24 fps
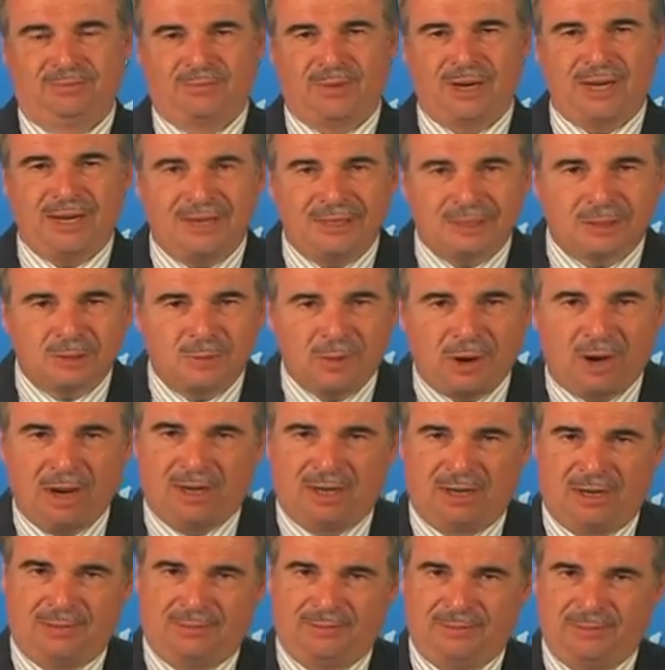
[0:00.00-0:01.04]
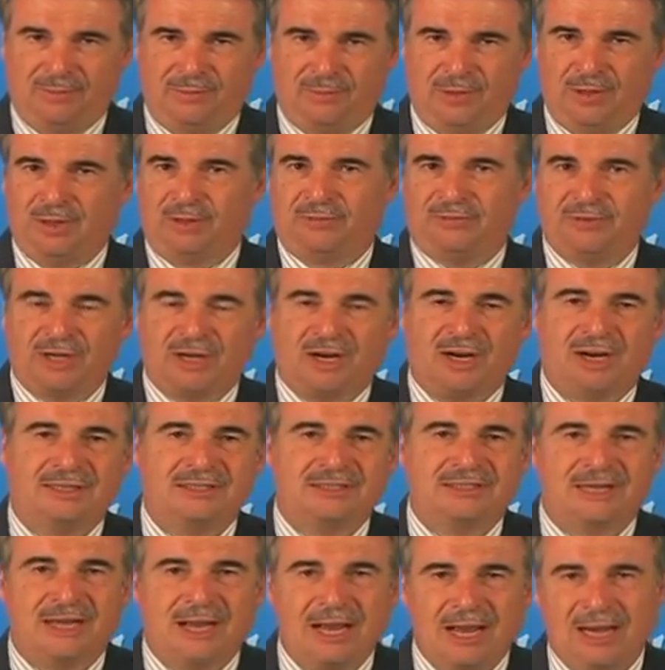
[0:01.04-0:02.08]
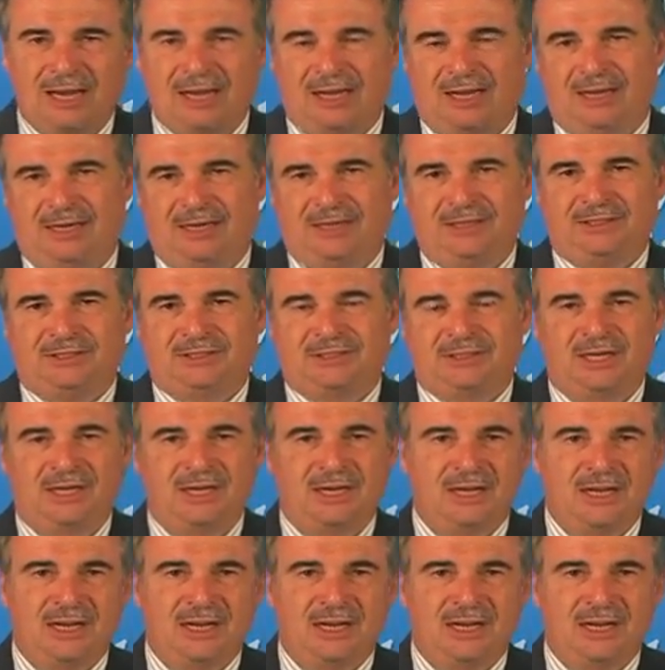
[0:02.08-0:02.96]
by Hezbollah, one of Iran's allies,